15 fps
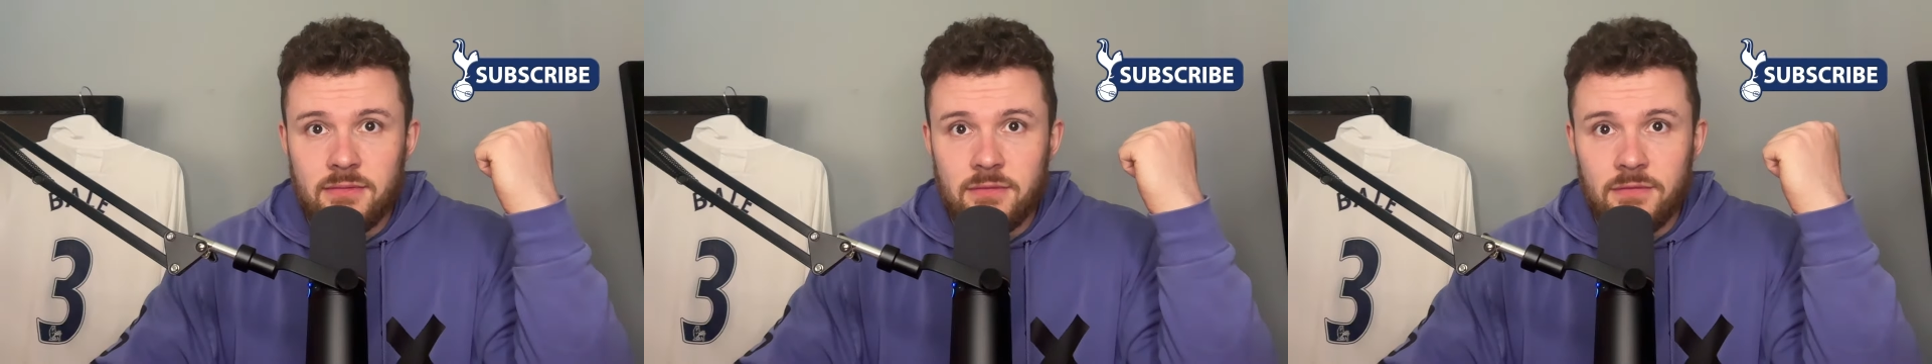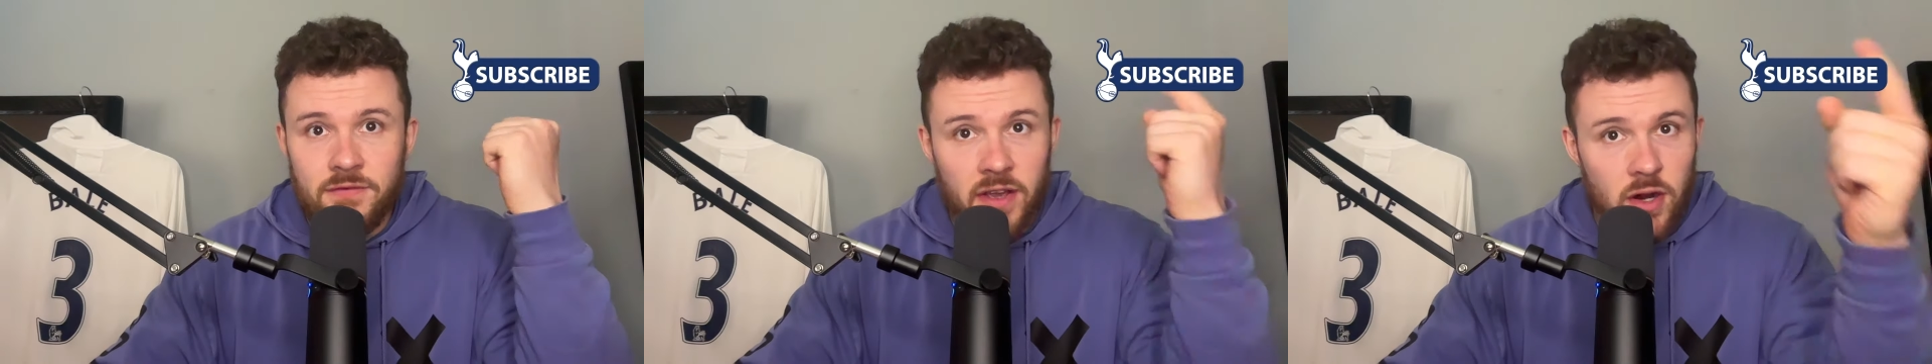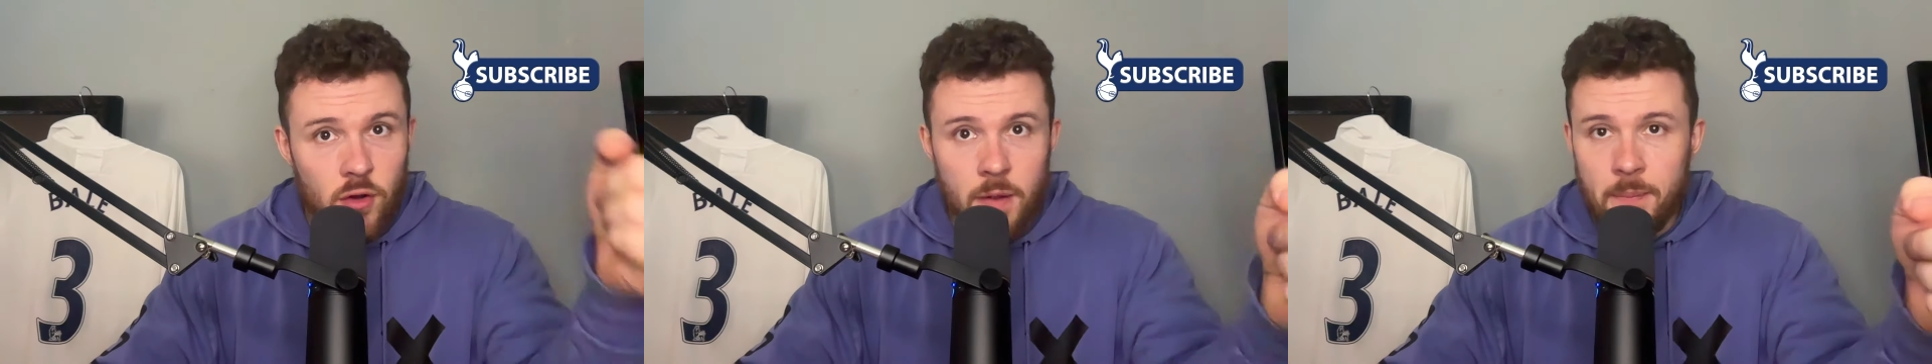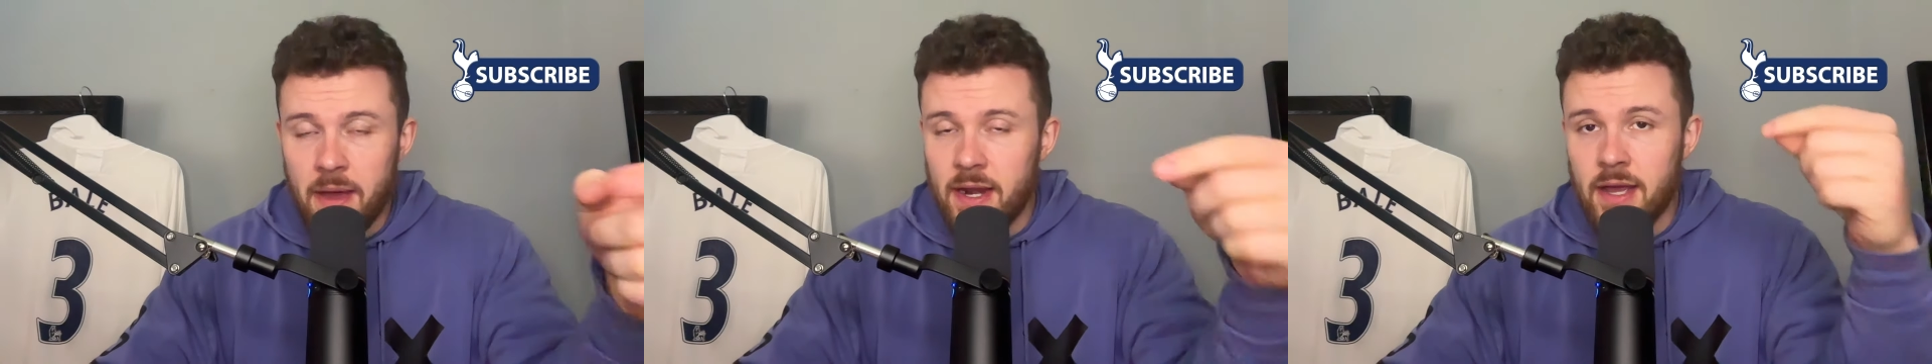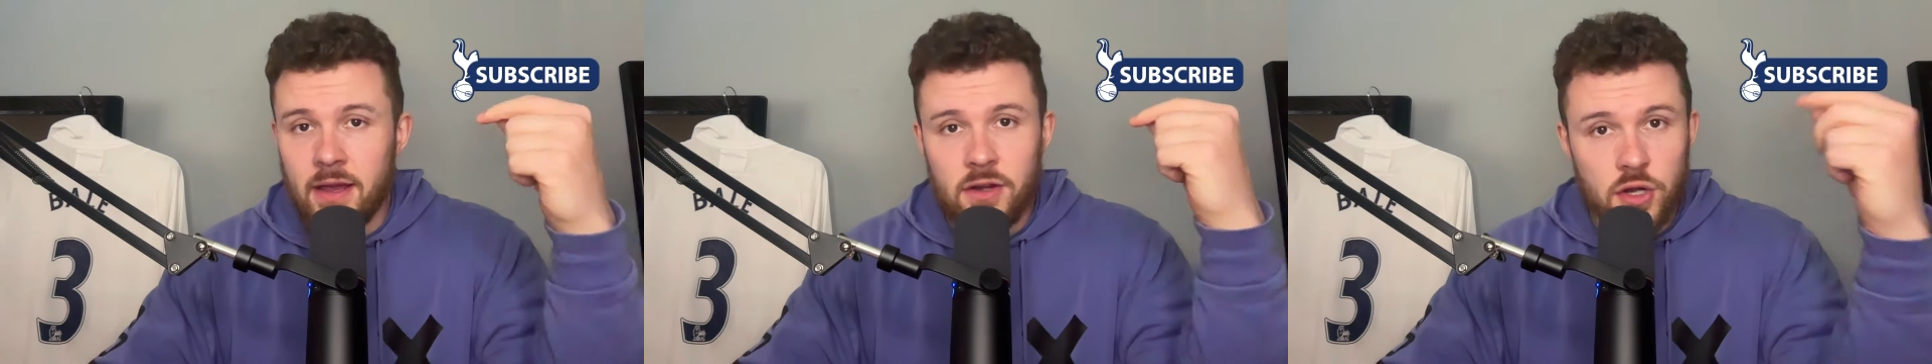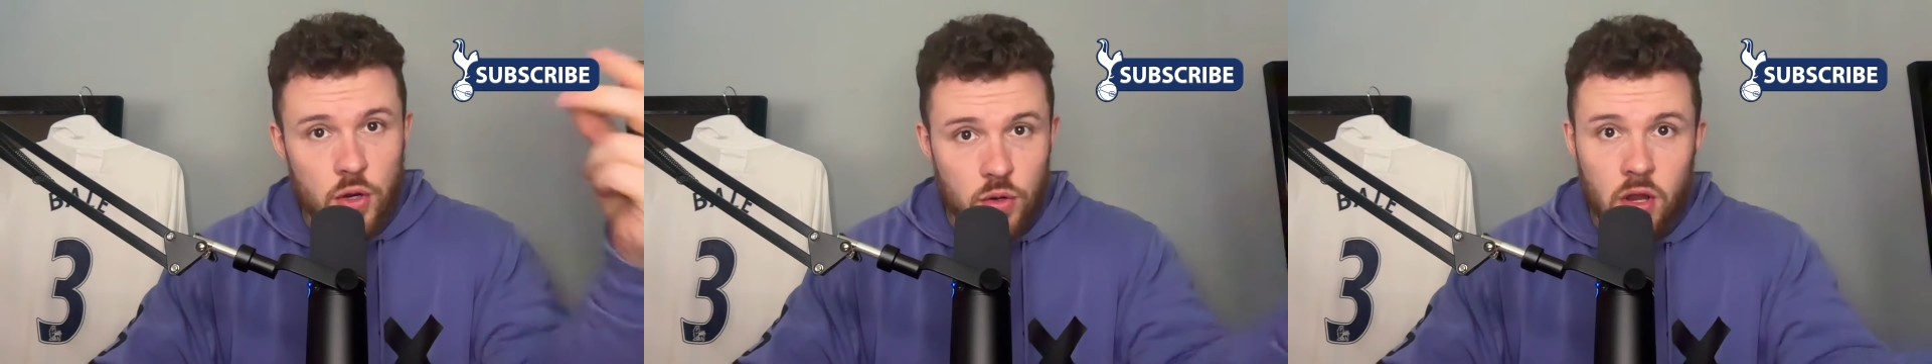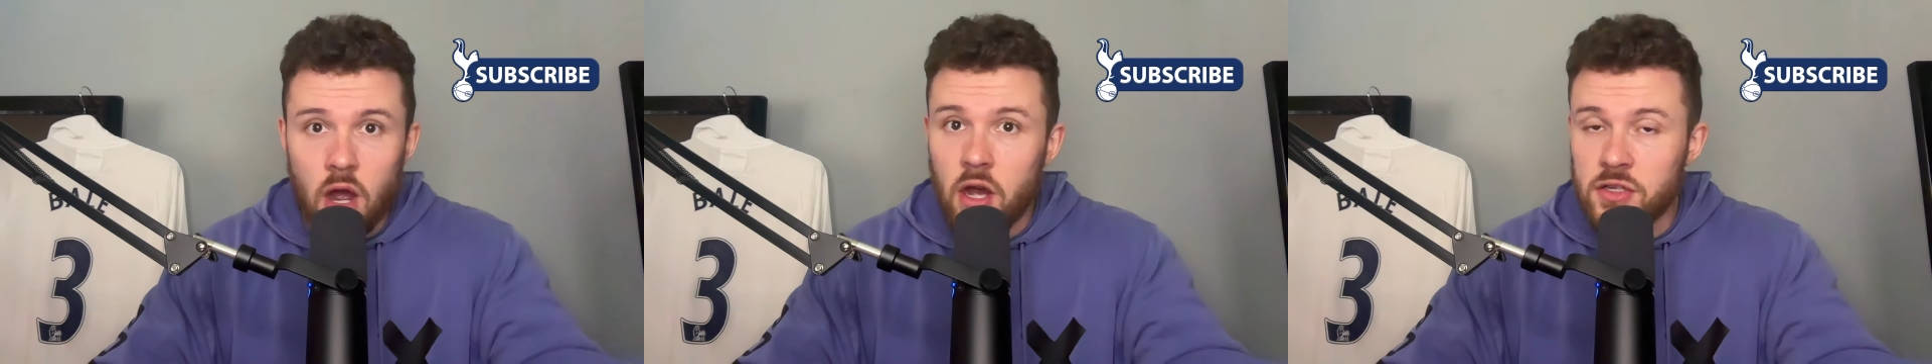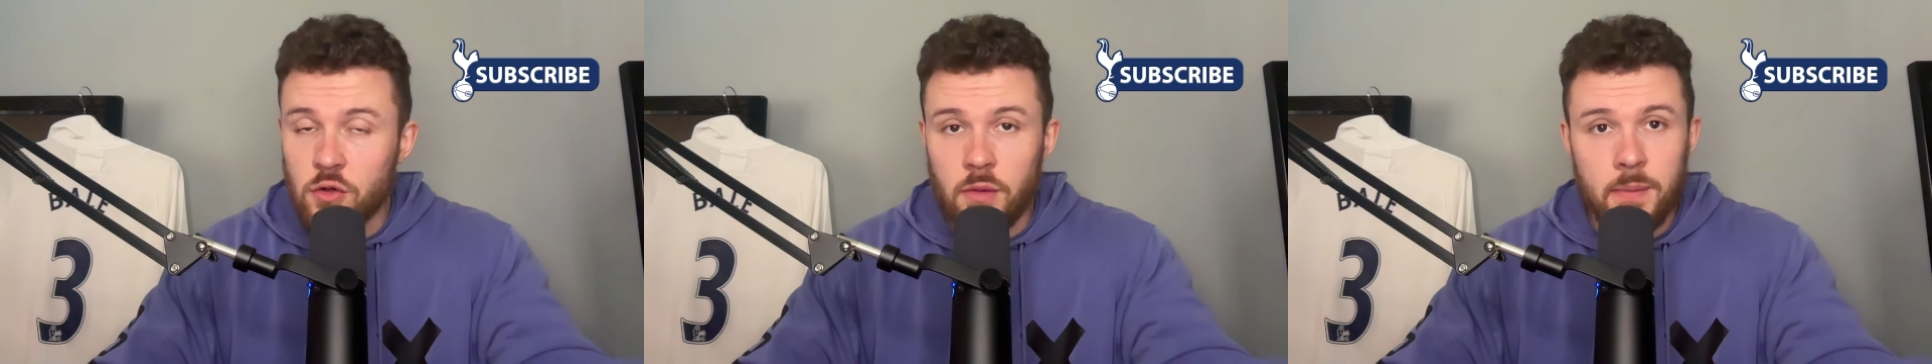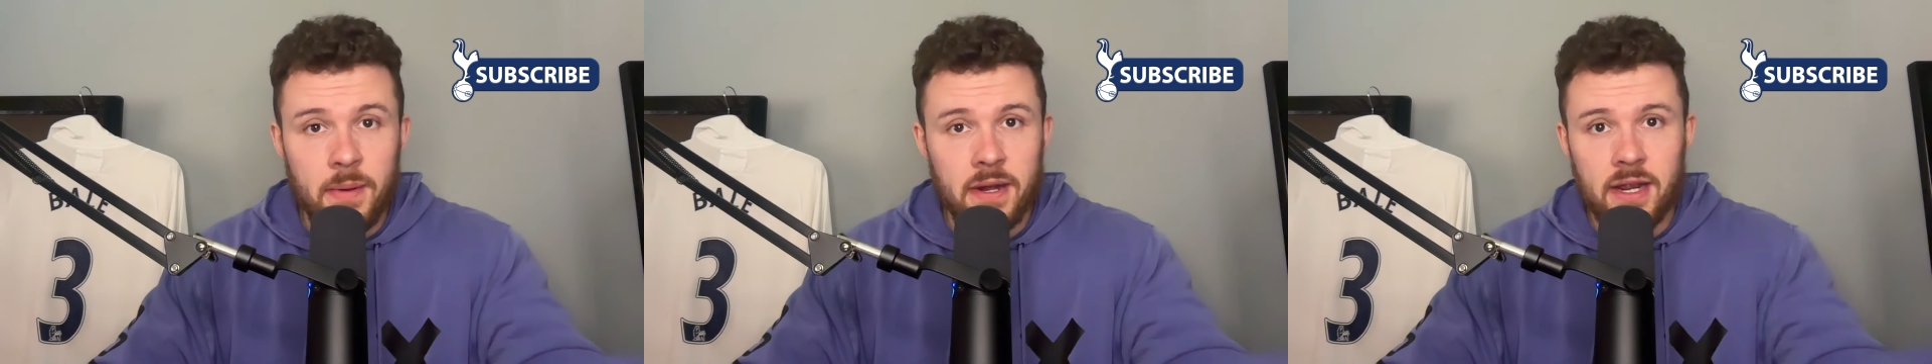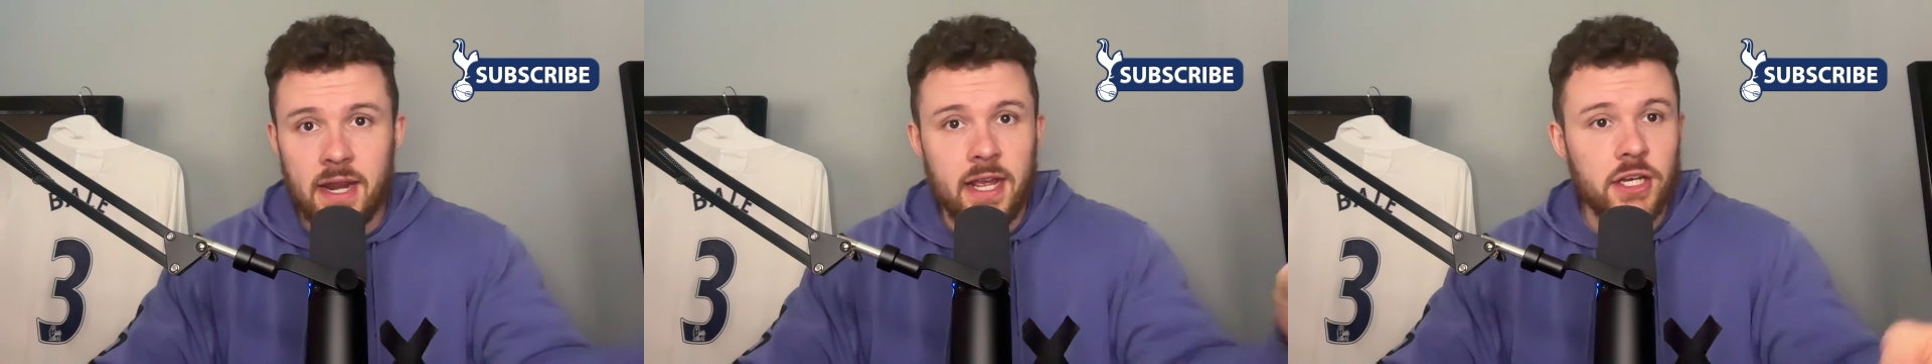Villa are better. Newcastle will be
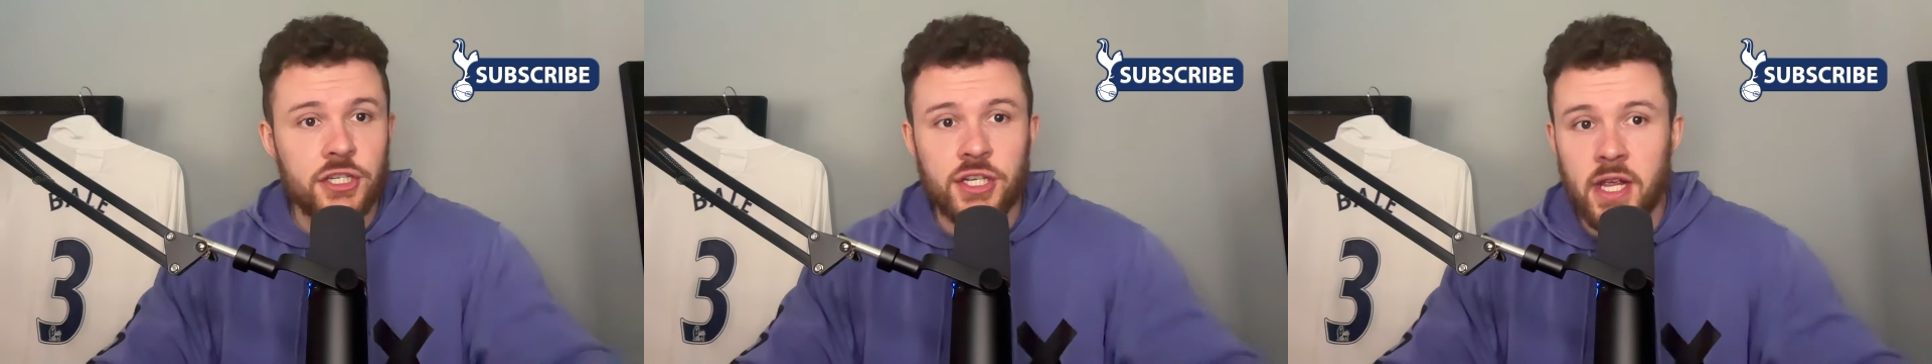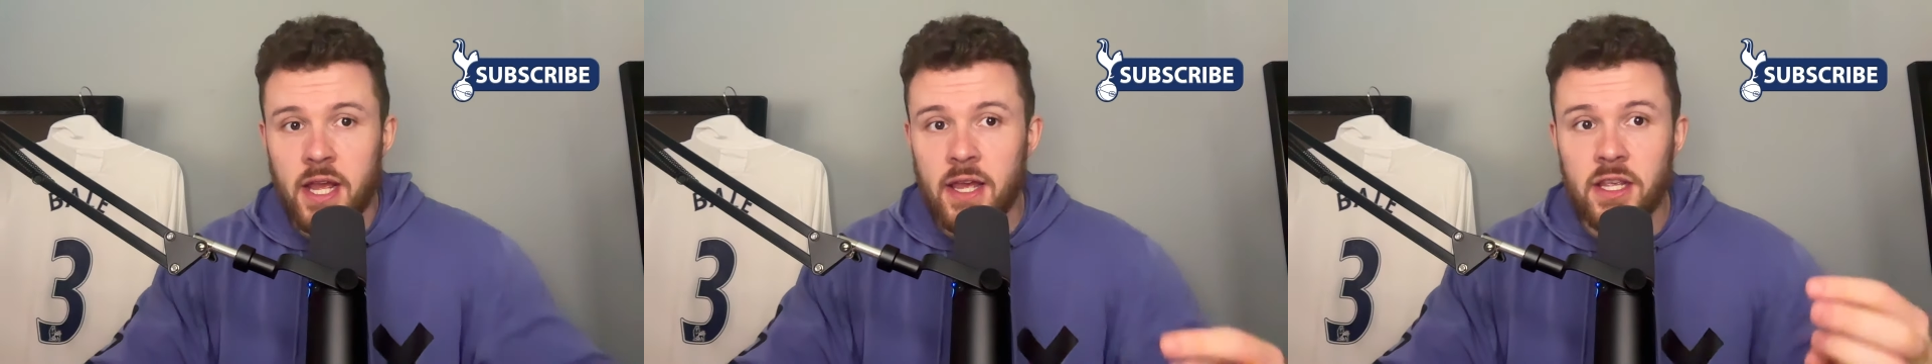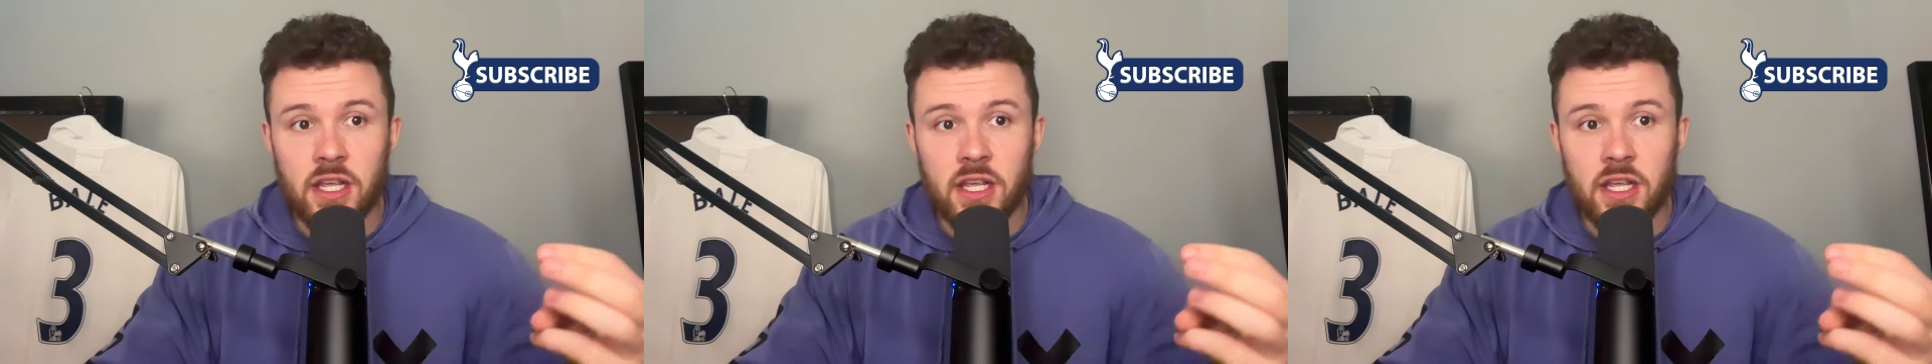better next year.